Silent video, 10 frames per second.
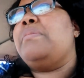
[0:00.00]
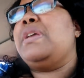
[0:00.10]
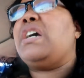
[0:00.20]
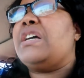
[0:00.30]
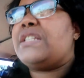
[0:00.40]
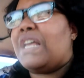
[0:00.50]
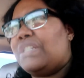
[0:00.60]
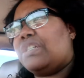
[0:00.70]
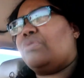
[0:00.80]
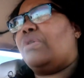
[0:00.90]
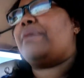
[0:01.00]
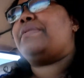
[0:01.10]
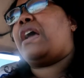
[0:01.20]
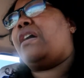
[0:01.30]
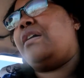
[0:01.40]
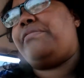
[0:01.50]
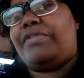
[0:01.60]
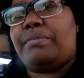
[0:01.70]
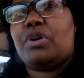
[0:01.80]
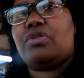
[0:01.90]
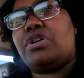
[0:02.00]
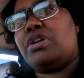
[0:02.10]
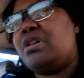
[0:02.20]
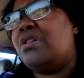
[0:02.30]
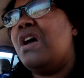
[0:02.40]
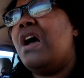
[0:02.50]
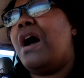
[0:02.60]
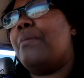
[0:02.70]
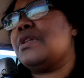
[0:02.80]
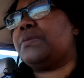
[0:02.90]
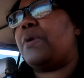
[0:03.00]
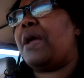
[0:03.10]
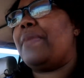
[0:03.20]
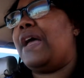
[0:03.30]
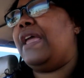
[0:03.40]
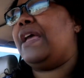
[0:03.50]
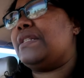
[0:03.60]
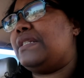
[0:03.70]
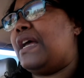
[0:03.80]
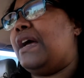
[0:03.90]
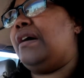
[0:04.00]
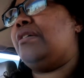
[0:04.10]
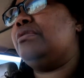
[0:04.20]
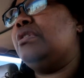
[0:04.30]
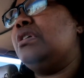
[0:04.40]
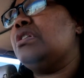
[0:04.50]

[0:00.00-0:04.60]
because i just grabbed that cup from old girl i'm gonna spray my hands down